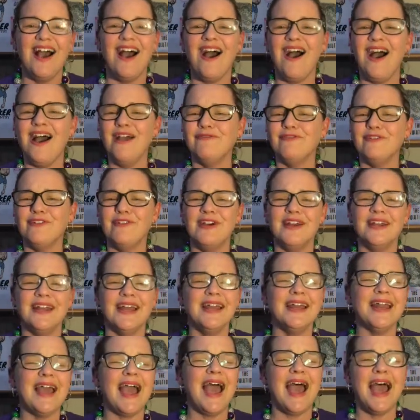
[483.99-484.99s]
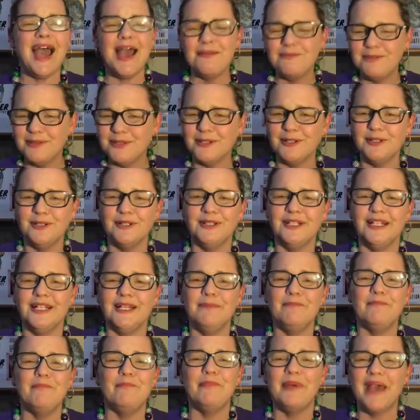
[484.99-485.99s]
I've got an
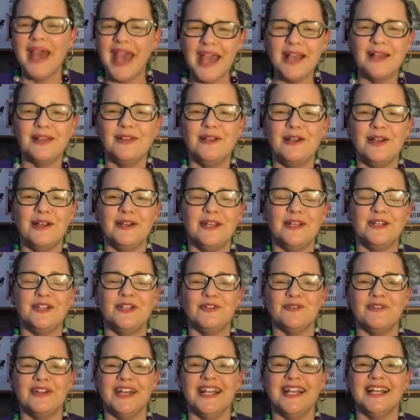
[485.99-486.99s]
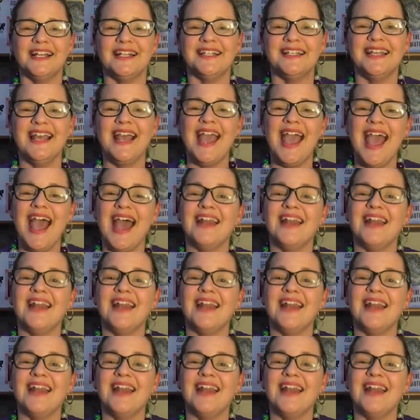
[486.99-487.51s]
absolutely bag loaded tricks,